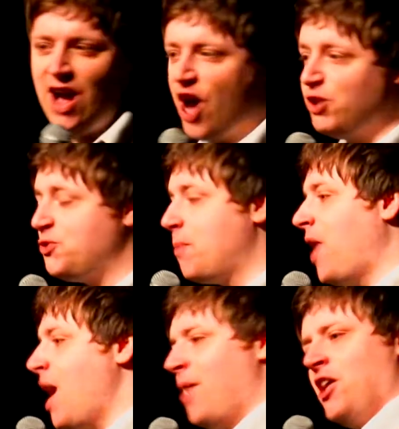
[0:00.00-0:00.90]
I used to
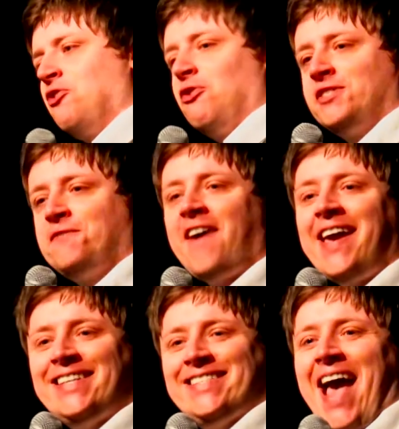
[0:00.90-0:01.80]
apply my uncle's
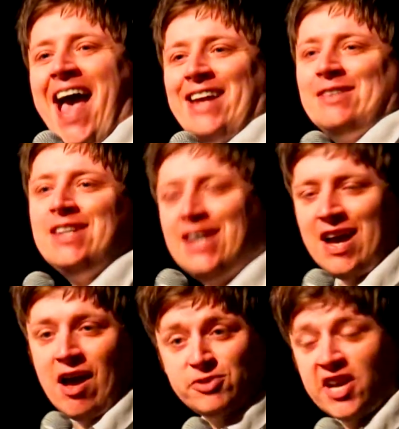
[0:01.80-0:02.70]
fake tan.
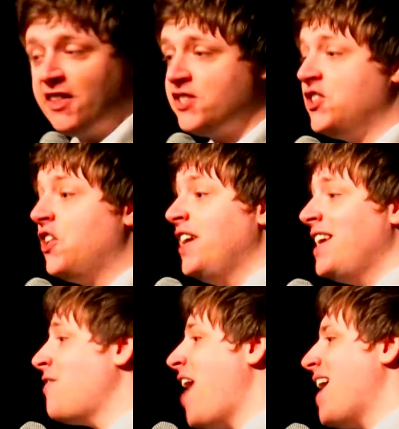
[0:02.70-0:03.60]
I was like the son he
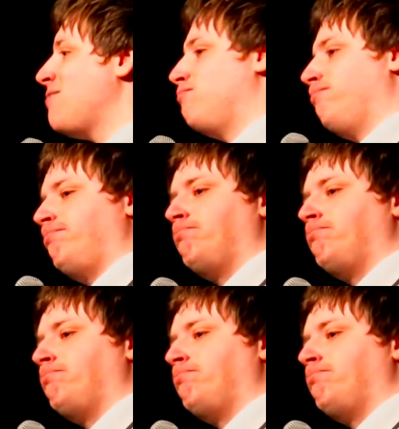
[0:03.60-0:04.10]
never had.